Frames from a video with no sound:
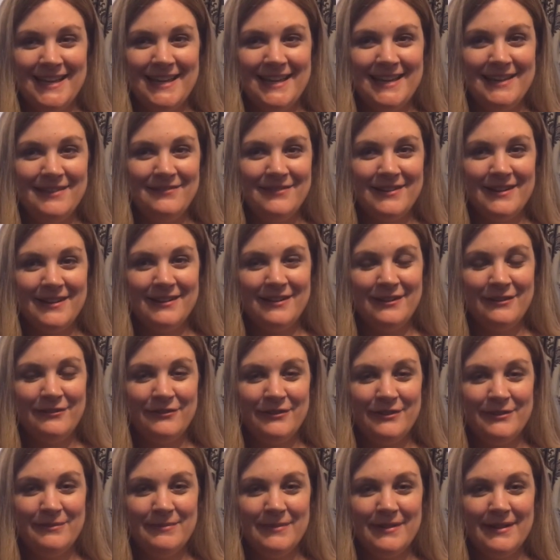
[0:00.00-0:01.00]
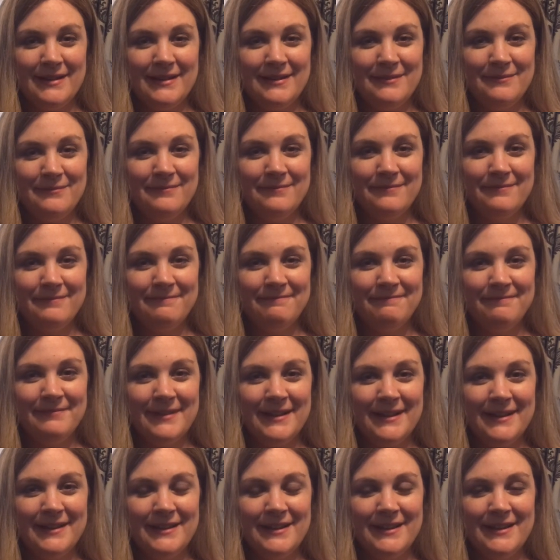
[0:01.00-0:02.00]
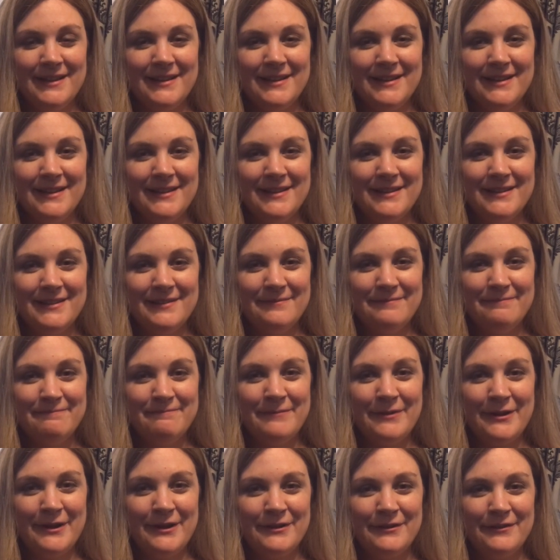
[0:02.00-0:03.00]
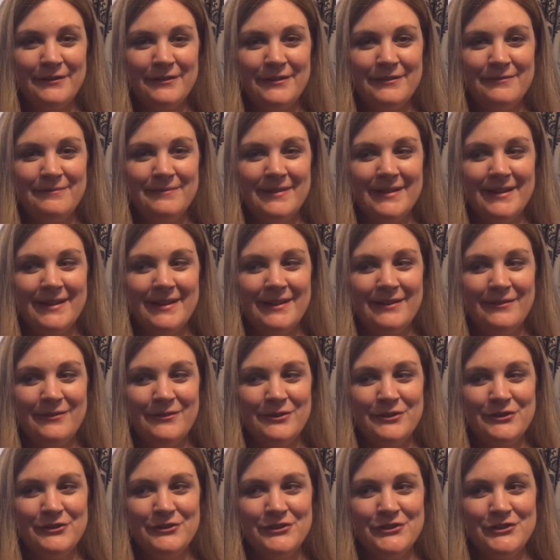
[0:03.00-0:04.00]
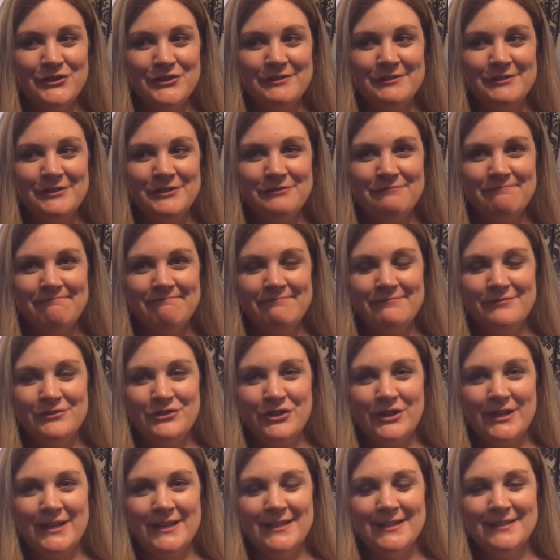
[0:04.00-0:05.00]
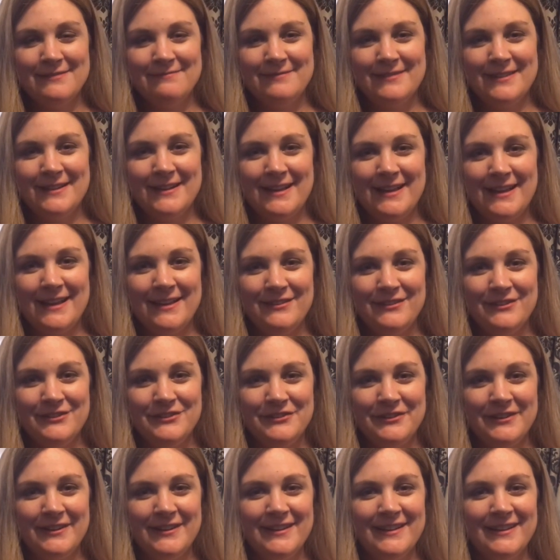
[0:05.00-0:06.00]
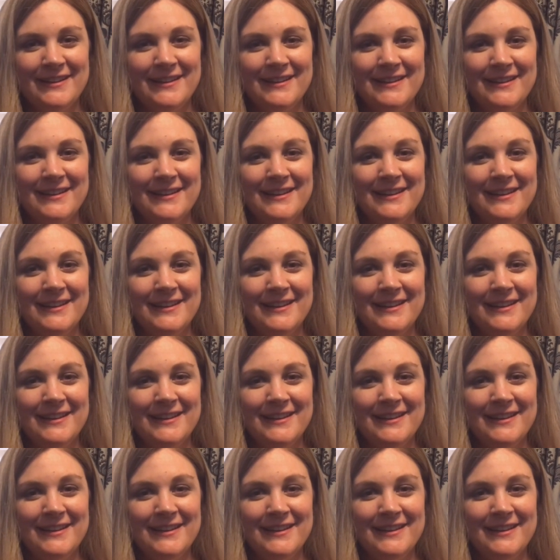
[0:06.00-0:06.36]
He ran off with my bottle of my orange drink that I had to drink, and